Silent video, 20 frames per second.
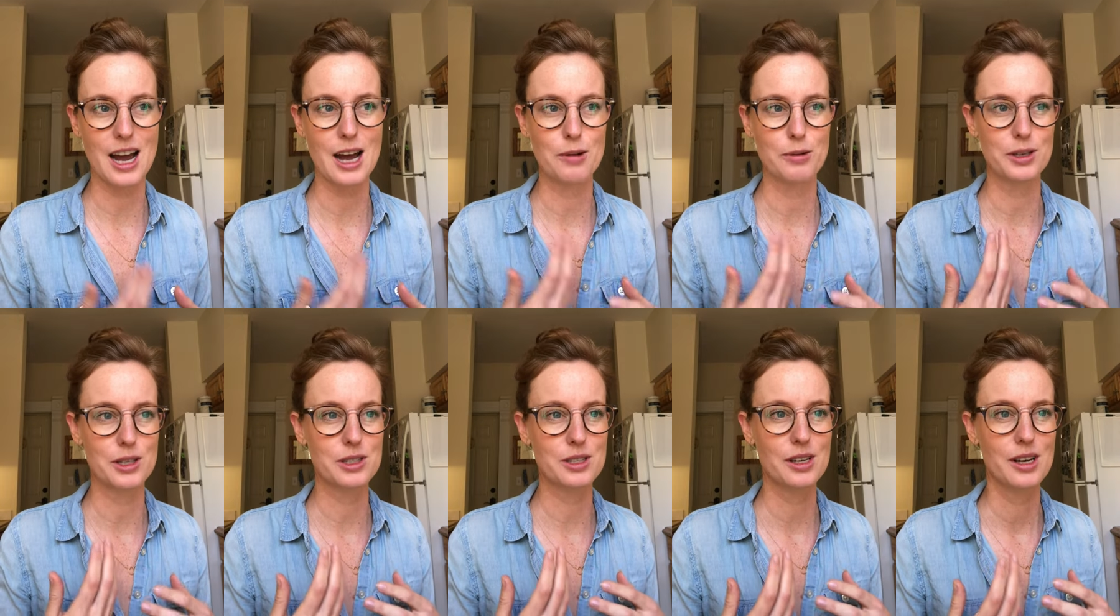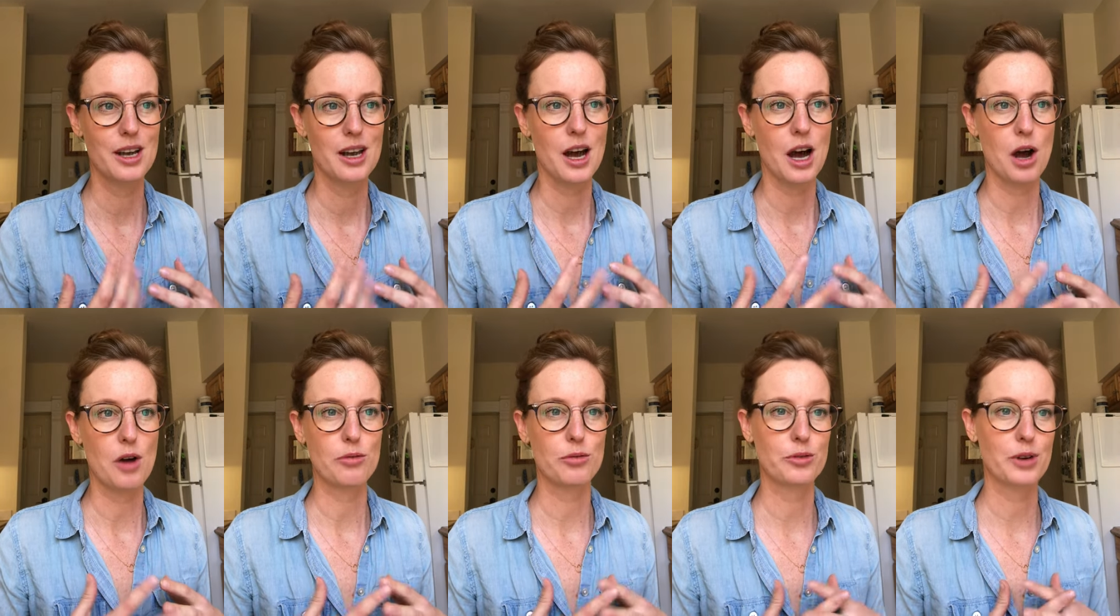I was
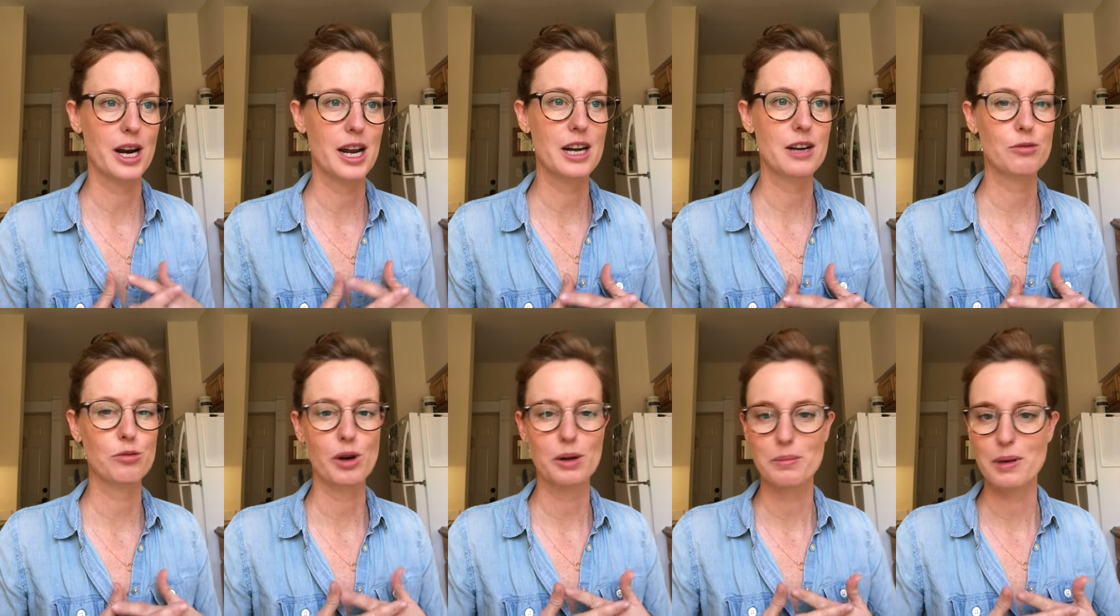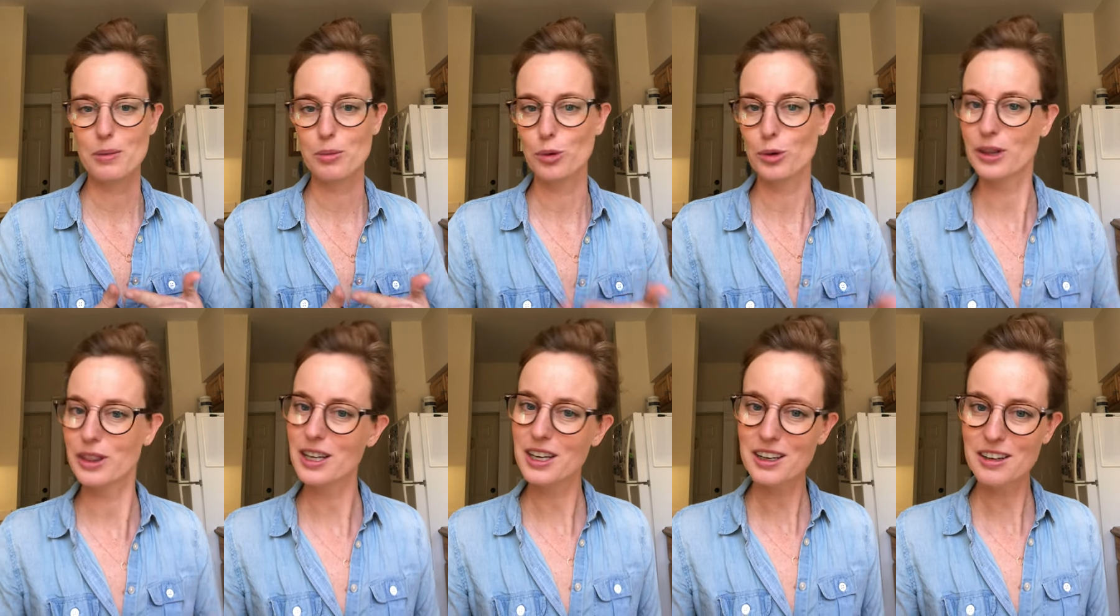afraid of what people
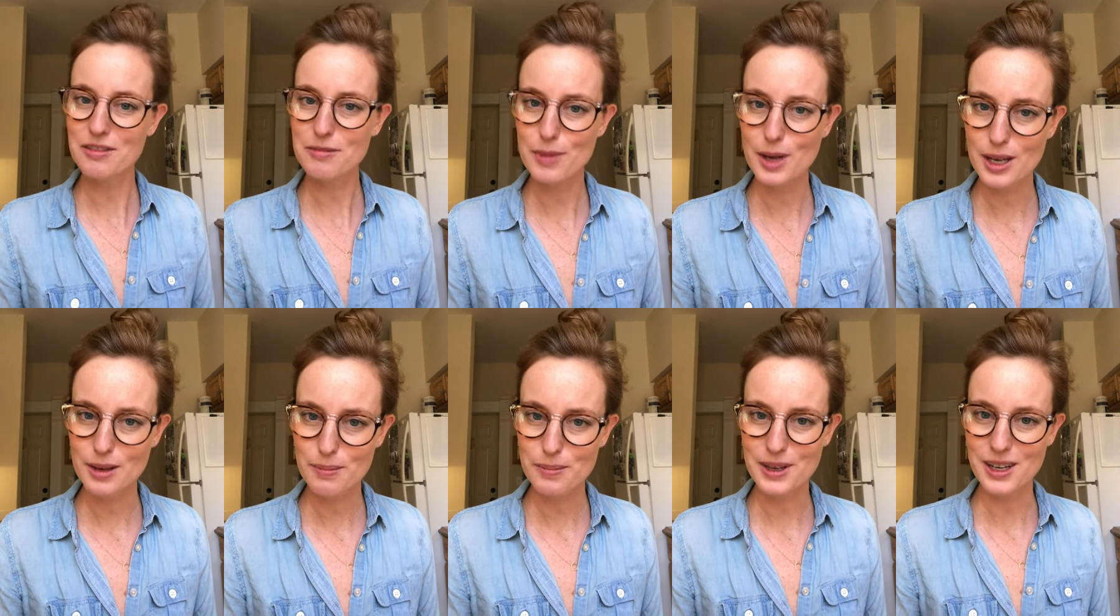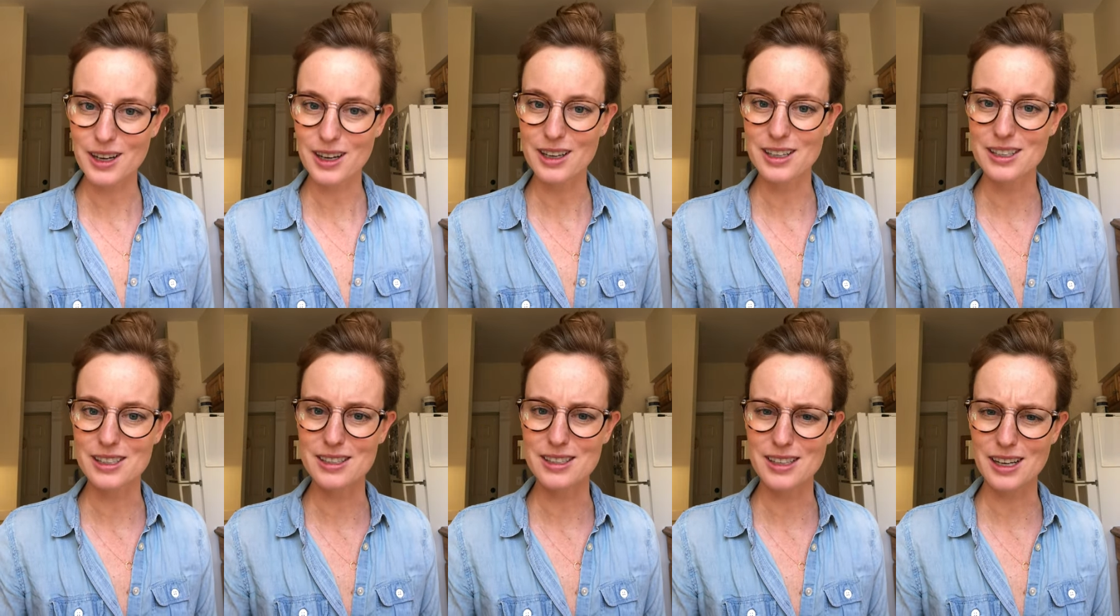would think of me
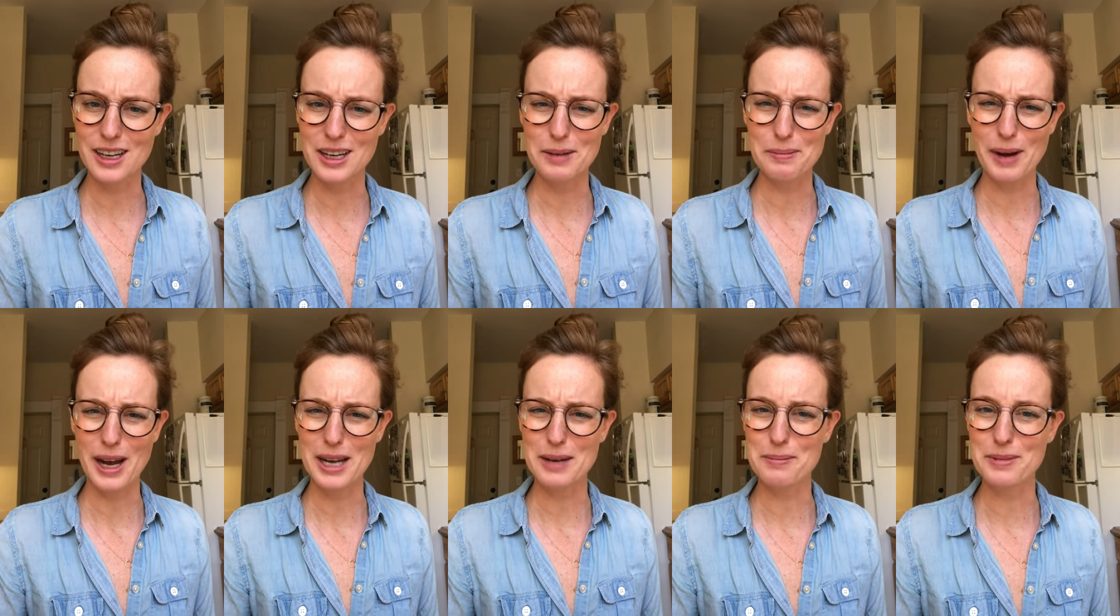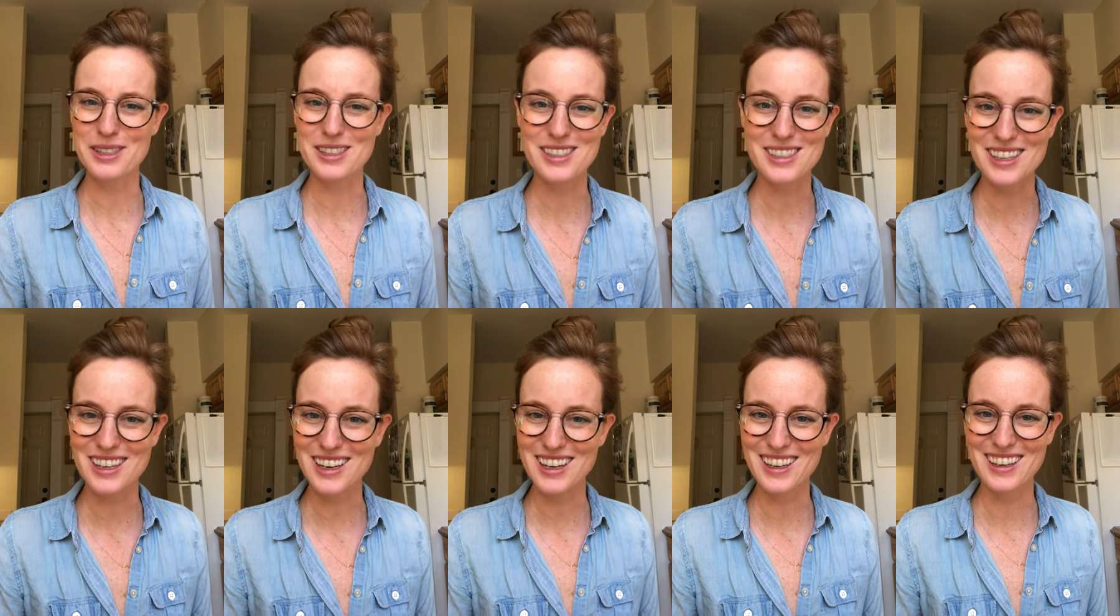because um, I had been
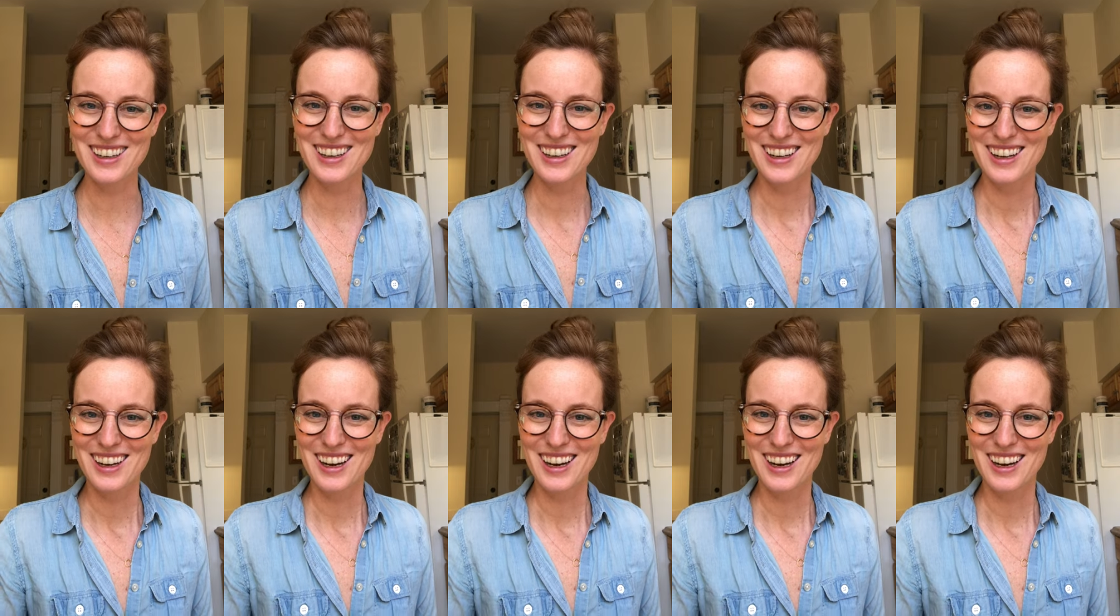singing